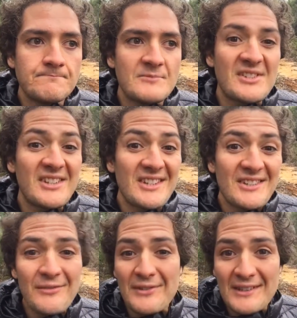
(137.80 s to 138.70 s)
see
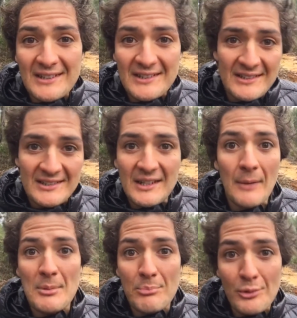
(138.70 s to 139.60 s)
it, feel it,
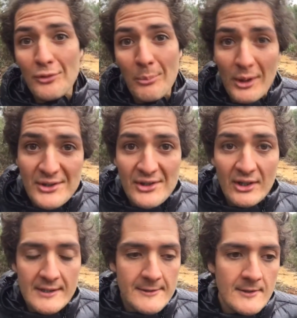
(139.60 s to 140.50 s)
can't be proven by
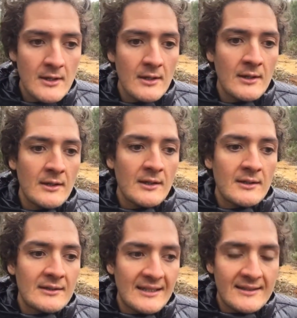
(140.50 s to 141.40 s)
science,
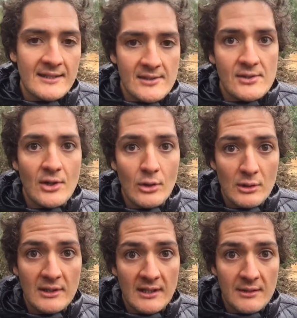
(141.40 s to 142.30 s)
that takes a toll
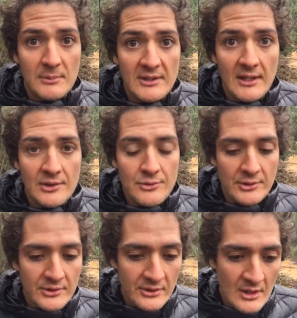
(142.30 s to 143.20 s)
and that can be
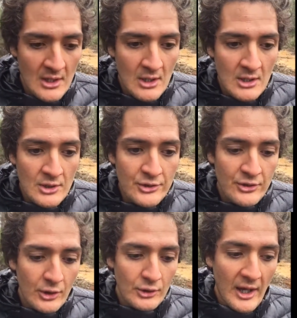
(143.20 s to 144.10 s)
dangerous.
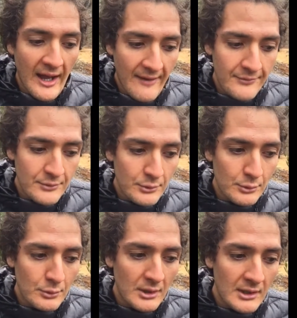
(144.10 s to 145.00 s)
So you have
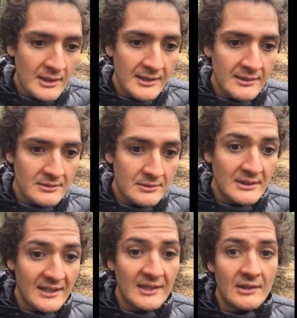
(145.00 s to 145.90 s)
to
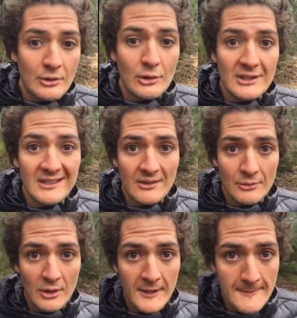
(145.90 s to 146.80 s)
get it early,
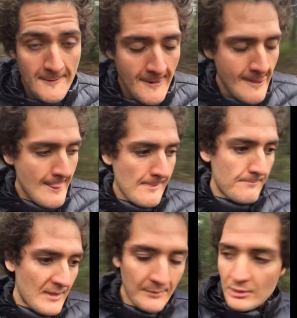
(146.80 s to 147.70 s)
right?
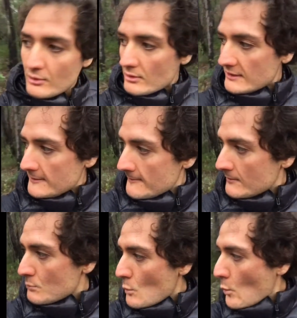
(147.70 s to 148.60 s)
Nab it early,
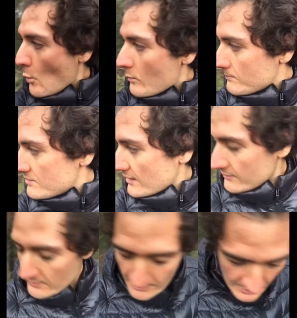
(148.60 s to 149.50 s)

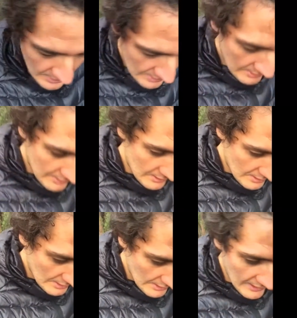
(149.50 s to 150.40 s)
Jax,
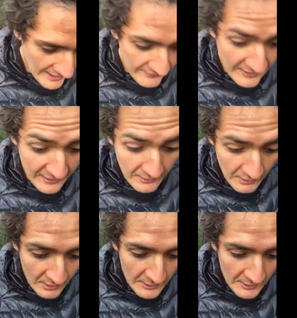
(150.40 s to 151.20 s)
and then